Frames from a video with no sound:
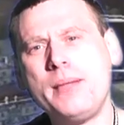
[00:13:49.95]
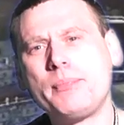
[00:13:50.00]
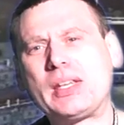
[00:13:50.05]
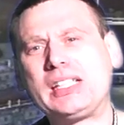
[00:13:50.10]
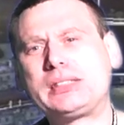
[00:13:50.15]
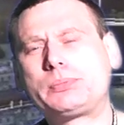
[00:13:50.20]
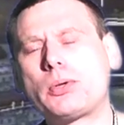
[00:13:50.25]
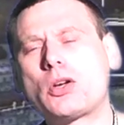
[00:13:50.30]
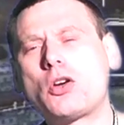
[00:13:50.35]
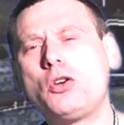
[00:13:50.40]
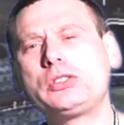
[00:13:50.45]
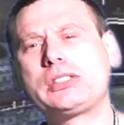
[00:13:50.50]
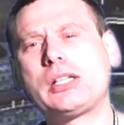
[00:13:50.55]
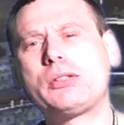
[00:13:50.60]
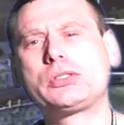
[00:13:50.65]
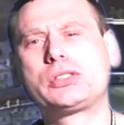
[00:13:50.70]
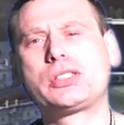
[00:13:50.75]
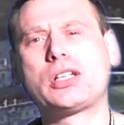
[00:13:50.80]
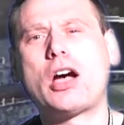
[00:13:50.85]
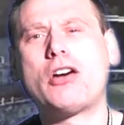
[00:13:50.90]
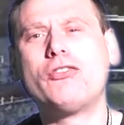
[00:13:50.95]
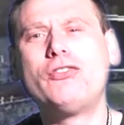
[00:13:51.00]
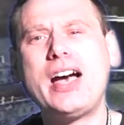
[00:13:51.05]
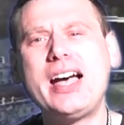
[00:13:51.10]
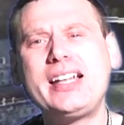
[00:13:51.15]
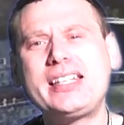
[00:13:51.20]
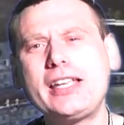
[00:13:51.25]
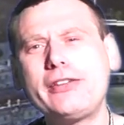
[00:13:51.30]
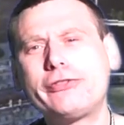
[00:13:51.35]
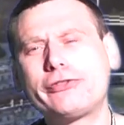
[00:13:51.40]
It's because I was
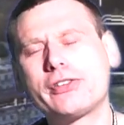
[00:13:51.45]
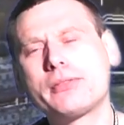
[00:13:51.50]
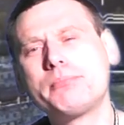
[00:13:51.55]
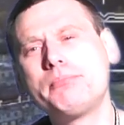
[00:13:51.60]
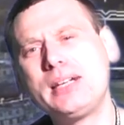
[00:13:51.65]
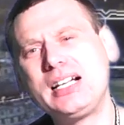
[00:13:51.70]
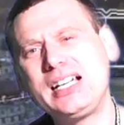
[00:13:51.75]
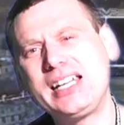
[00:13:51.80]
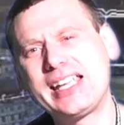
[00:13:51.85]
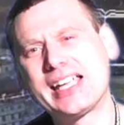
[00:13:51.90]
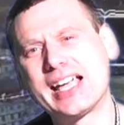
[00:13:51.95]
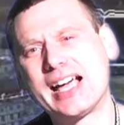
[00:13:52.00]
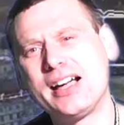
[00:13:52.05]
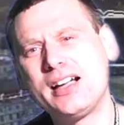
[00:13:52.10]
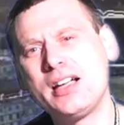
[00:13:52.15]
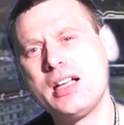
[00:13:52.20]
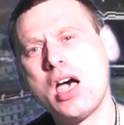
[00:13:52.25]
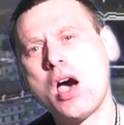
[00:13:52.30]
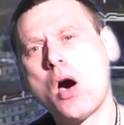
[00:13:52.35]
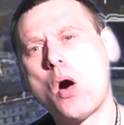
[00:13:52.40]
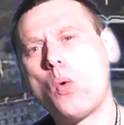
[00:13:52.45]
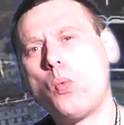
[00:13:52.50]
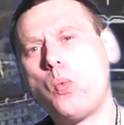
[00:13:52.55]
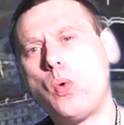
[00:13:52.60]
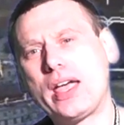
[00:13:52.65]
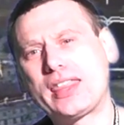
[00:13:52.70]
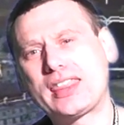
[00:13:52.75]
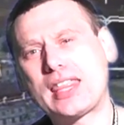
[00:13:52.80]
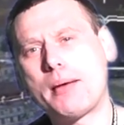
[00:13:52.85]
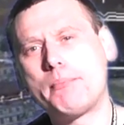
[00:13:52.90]
already familiar
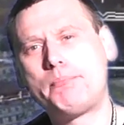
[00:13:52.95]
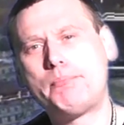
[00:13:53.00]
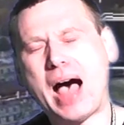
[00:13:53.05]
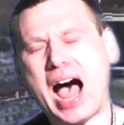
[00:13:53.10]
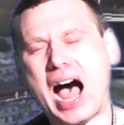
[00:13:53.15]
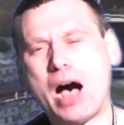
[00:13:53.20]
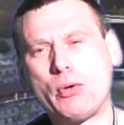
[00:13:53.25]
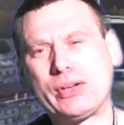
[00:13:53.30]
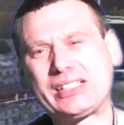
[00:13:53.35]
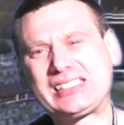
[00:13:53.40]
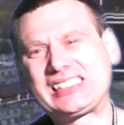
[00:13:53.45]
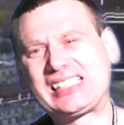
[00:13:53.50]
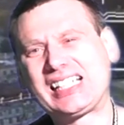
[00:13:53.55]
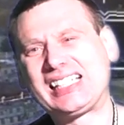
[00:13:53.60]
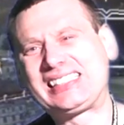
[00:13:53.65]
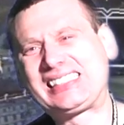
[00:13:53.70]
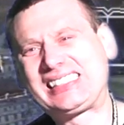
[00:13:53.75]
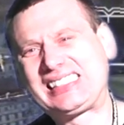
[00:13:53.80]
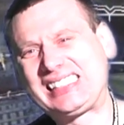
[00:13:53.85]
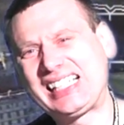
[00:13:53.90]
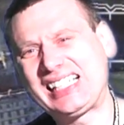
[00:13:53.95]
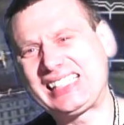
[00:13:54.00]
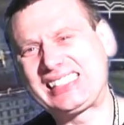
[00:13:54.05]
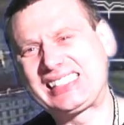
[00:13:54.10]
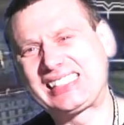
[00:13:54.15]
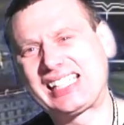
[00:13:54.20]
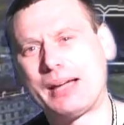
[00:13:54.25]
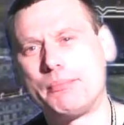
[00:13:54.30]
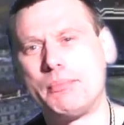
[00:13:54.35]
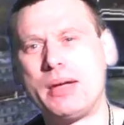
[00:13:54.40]
with Parrot's
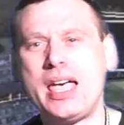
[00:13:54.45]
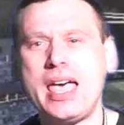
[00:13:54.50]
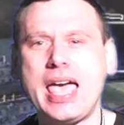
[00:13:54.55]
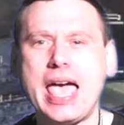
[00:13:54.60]
system.